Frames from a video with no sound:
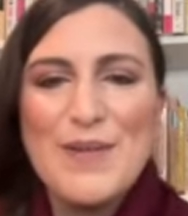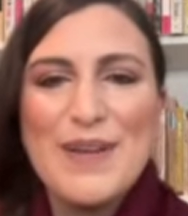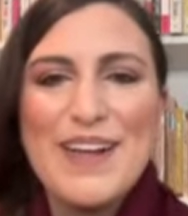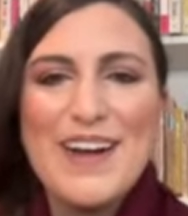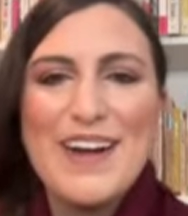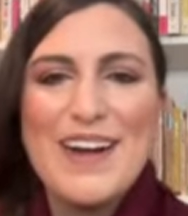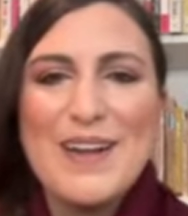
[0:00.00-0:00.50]

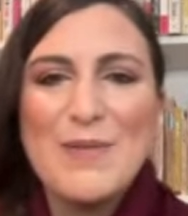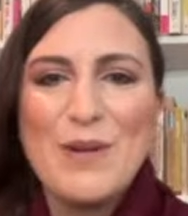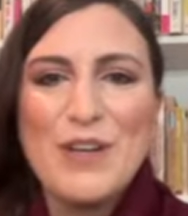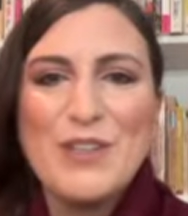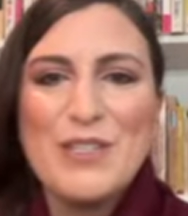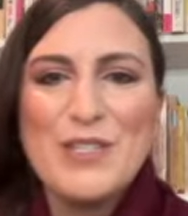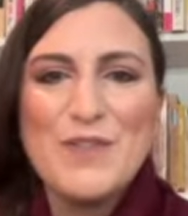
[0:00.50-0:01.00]
going on where
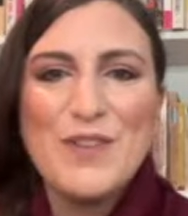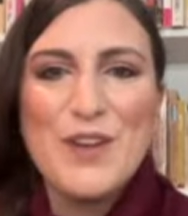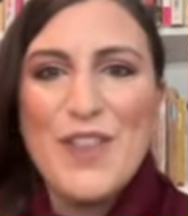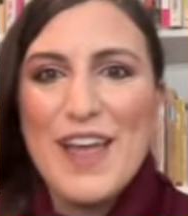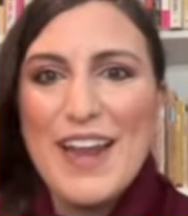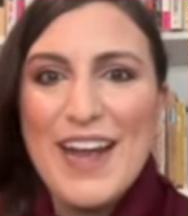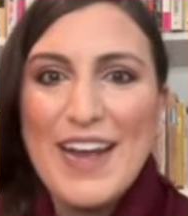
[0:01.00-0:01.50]
you just
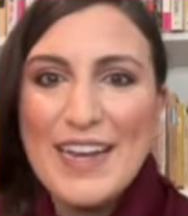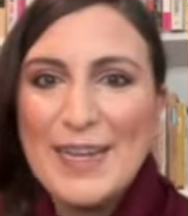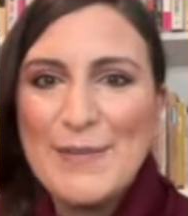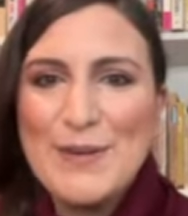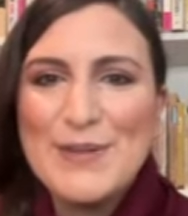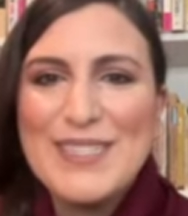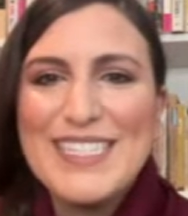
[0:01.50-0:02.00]
feel that
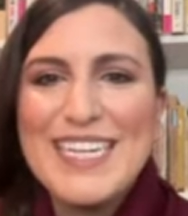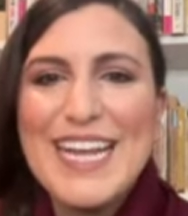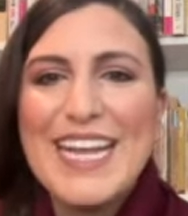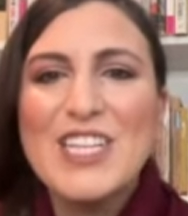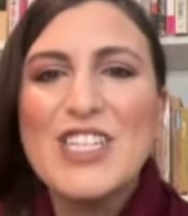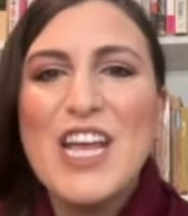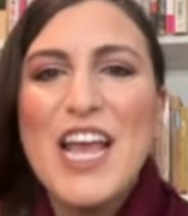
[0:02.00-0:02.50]
honeymoon
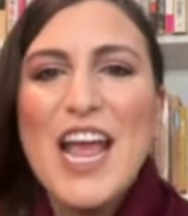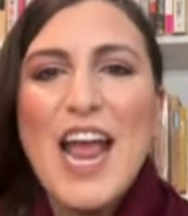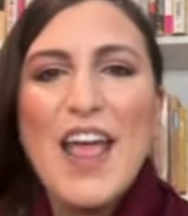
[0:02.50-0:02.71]
stage.